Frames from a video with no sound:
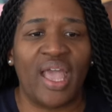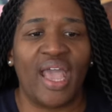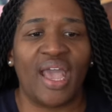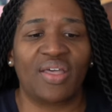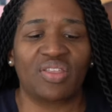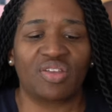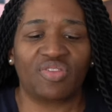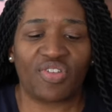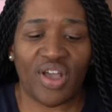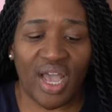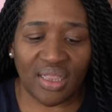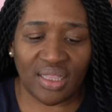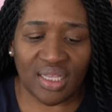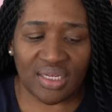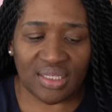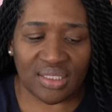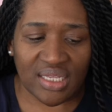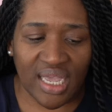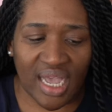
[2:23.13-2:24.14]
And they
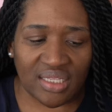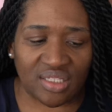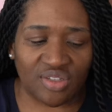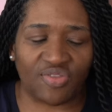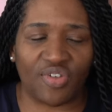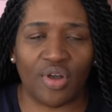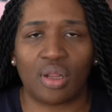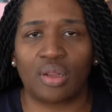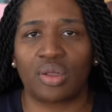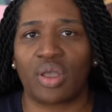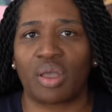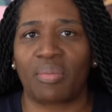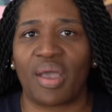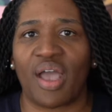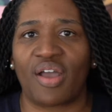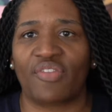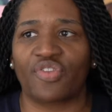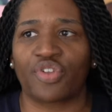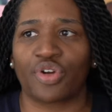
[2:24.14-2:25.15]
finally decide to follow him
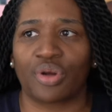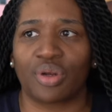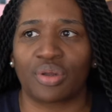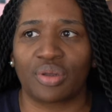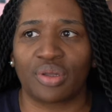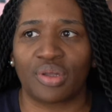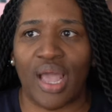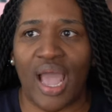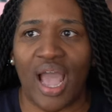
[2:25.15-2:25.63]
after